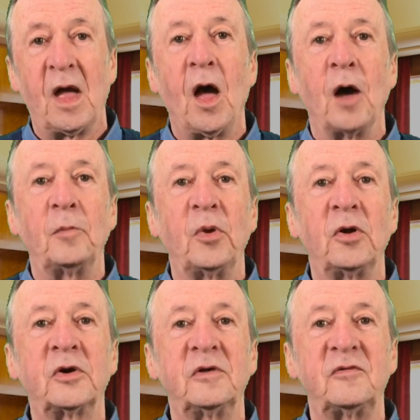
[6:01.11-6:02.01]
a
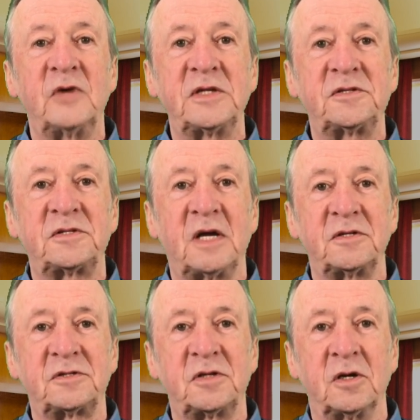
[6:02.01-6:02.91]
block of red
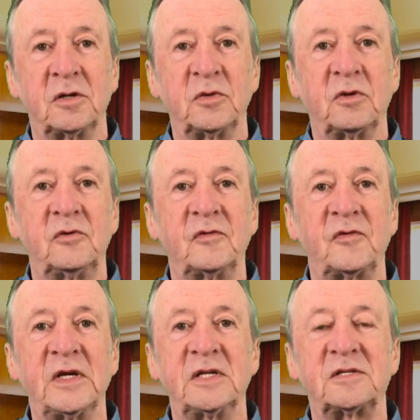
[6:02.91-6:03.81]
sandstone with a
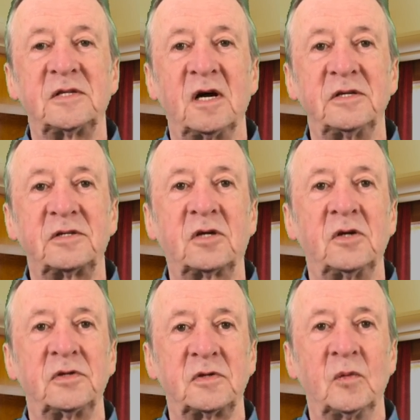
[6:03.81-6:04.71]
roughly incised
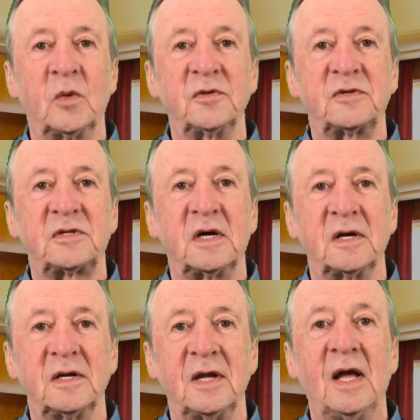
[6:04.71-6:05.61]
cross on one
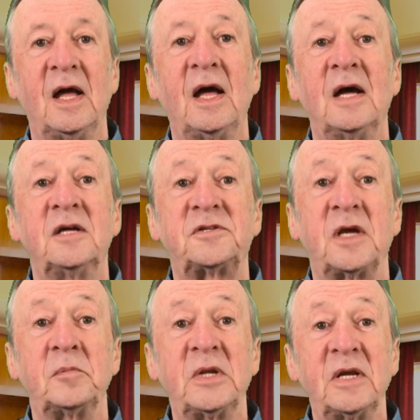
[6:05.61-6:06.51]
side,
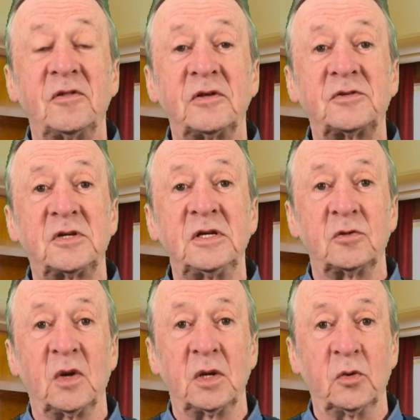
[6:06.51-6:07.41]
set beneath a seat
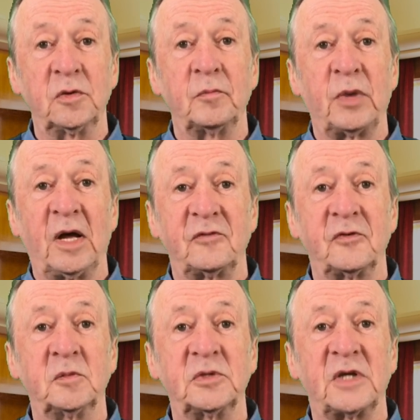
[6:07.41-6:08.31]
when a wooden
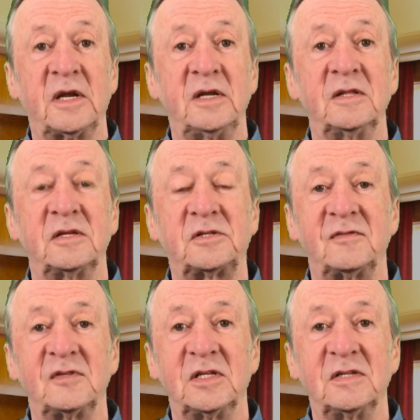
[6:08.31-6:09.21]
platform was added in the
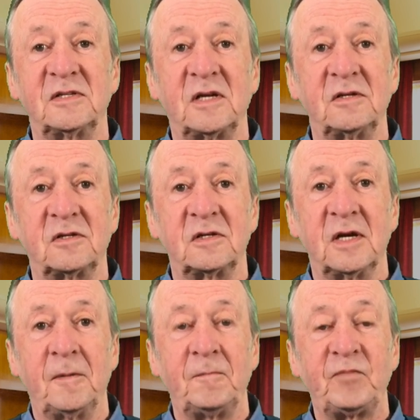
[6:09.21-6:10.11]
17th century.
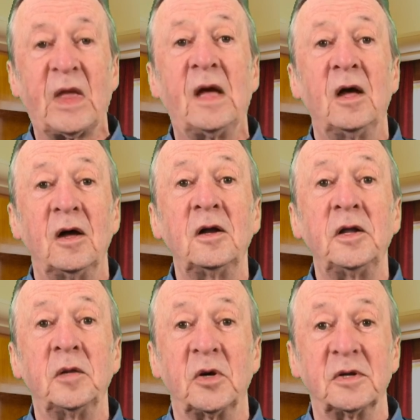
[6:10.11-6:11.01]

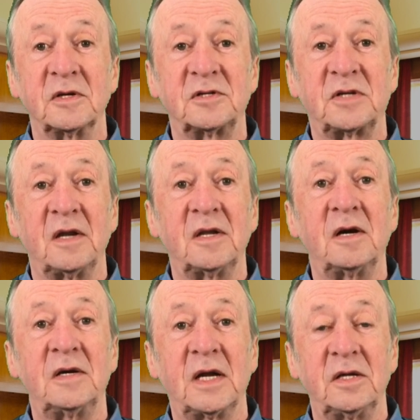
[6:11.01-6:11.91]
Earlier monarchs sat
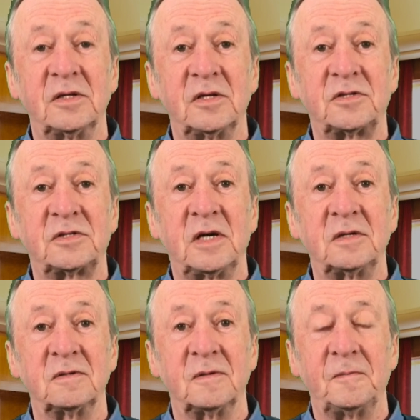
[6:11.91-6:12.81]
directly on the
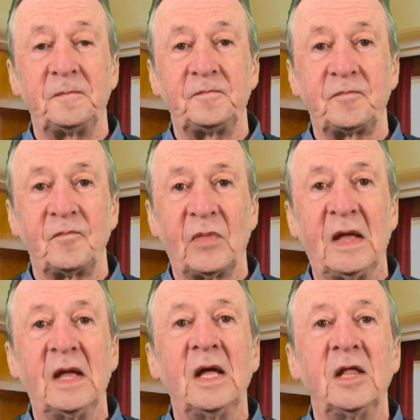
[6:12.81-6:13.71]
stone.
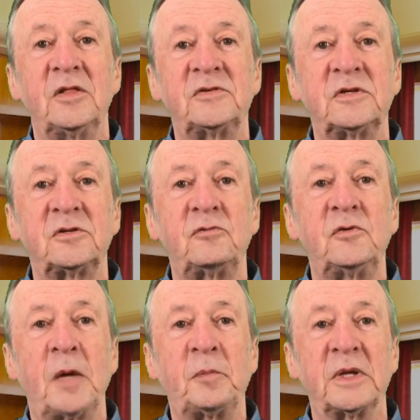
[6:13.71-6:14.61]
This is a
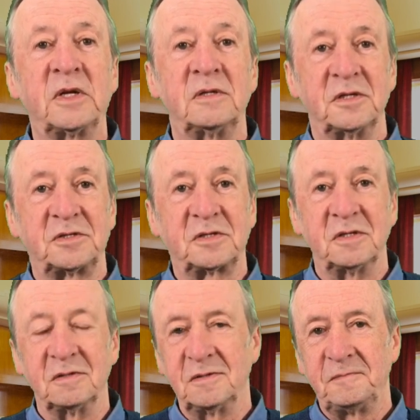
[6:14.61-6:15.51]
replica at
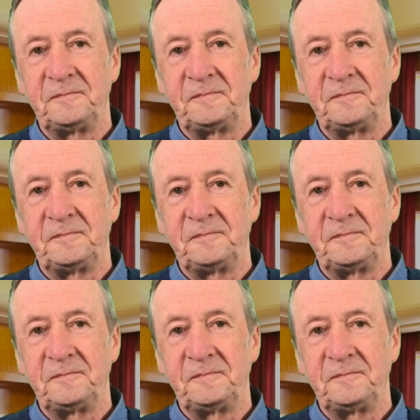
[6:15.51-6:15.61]
Scone.